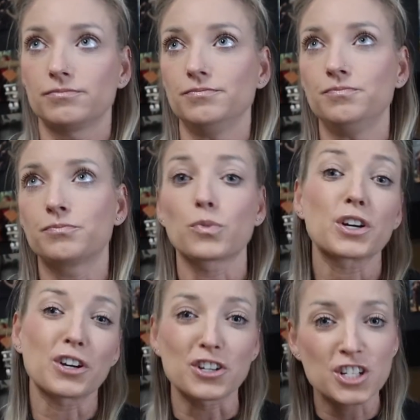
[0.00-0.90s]

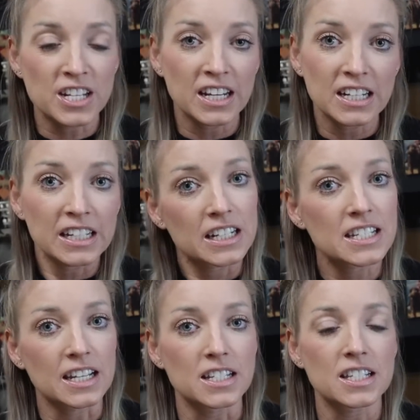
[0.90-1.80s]
regurgitating in a
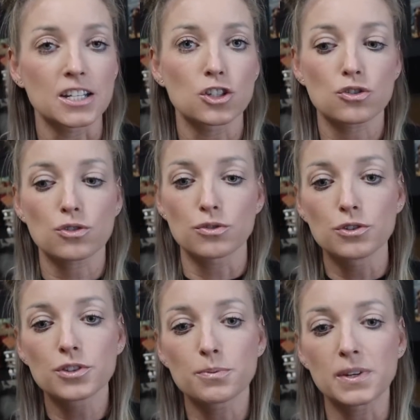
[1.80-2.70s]
sense as truth,